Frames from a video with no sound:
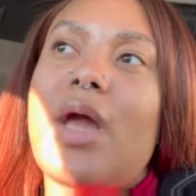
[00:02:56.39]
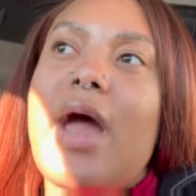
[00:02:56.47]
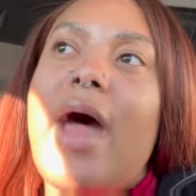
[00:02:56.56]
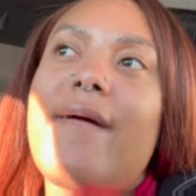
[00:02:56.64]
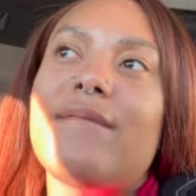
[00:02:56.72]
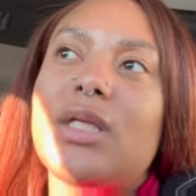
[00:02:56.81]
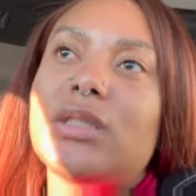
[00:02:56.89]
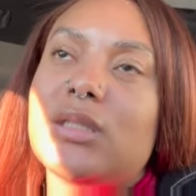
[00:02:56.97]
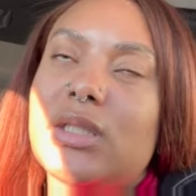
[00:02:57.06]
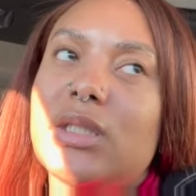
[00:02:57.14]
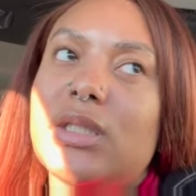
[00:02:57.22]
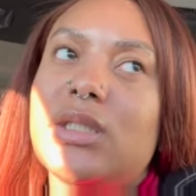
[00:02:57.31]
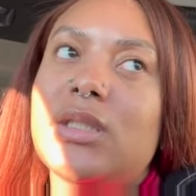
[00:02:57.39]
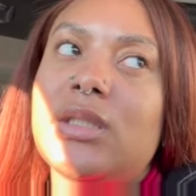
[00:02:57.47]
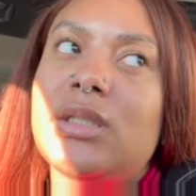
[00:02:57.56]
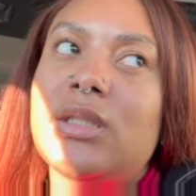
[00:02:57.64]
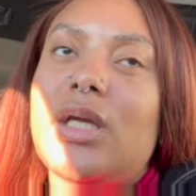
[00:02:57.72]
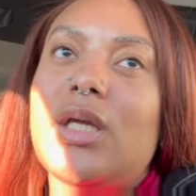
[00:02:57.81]
obviously
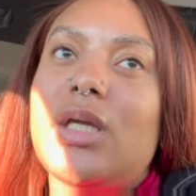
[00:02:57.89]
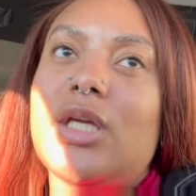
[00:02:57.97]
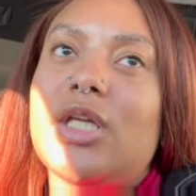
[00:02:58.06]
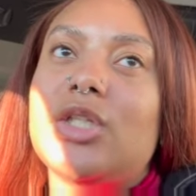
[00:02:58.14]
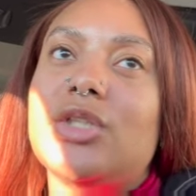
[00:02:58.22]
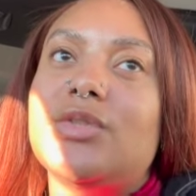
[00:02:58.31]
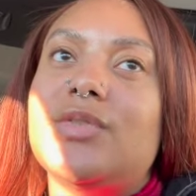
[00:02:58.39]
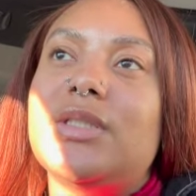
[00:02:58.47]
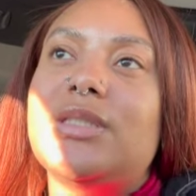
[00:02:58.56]
if